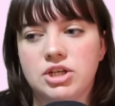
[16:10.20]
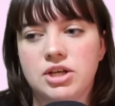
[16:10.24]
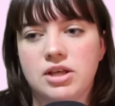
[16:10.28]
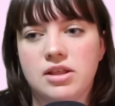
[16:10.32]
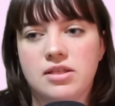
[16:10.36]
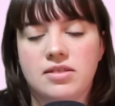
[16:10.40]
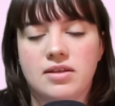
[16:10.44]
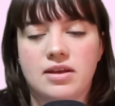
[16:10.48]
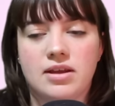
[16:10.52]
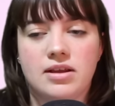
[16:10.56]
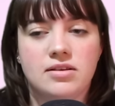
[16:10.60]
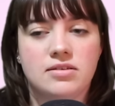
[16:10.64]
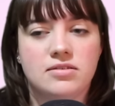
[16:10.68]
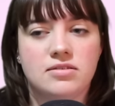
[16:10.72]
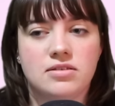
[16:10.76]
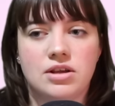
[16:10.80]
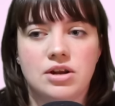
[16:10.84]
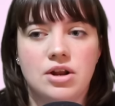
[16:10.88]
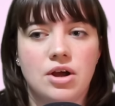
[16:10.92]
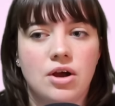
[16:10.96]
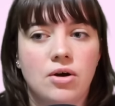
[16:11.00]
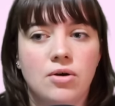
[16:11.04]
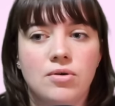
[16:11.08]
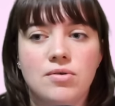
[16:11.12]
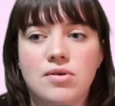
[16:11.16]
she thinks, you
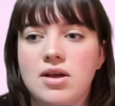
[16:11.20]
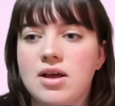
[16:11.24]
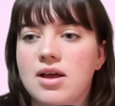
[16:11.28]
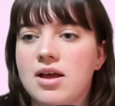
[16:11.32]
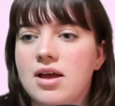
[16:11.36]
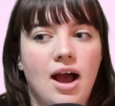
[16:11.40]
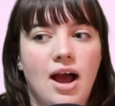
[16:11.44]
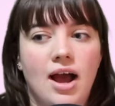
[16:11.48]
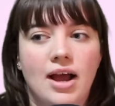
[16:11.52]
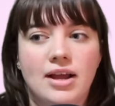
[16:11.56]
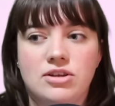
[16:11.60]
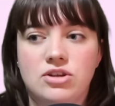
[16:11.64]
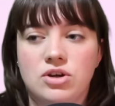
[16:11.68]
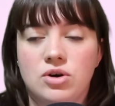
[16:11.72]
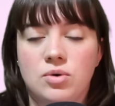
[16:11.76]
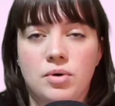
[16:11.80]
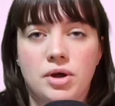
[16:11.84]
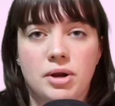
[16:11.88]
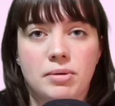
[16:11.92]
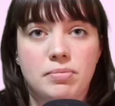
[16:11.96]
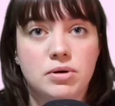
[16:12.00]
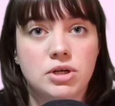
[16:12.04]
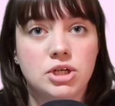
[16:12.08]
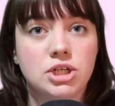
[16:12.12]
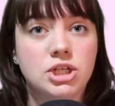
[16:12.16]
know, I don't
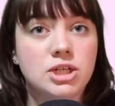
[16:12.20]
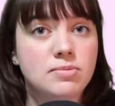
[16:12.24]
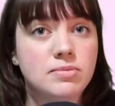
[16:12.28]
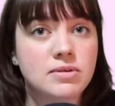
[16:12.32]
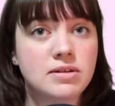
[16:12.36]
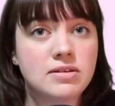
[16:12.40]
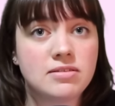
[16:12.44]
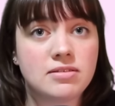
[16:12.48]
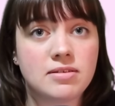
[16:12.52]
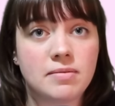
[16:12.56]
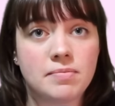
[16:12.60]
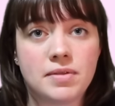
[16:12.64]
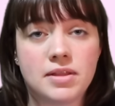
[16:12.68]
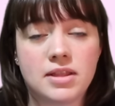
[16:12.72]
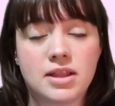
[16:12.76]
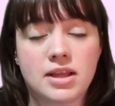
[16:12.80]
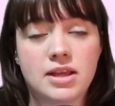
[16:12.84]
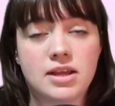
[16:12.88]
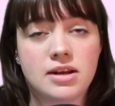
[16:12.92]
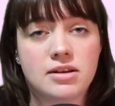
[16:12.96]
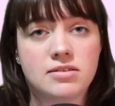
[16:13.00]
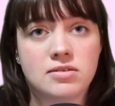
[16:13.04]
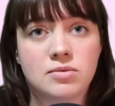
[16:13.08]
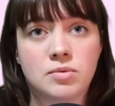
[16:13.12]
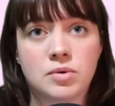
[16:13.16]
want to push him into something that
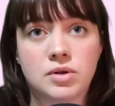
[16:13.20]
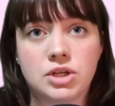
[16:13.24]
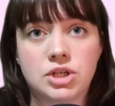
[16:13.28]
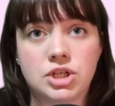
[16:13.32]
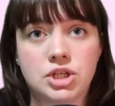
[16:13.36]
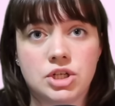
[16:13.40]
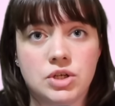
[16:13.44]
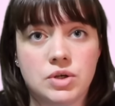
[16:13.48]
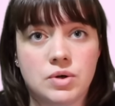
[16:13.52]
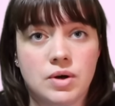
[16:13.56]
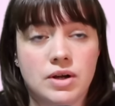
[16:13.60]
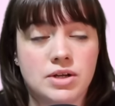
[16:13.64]
he doesn't want to do.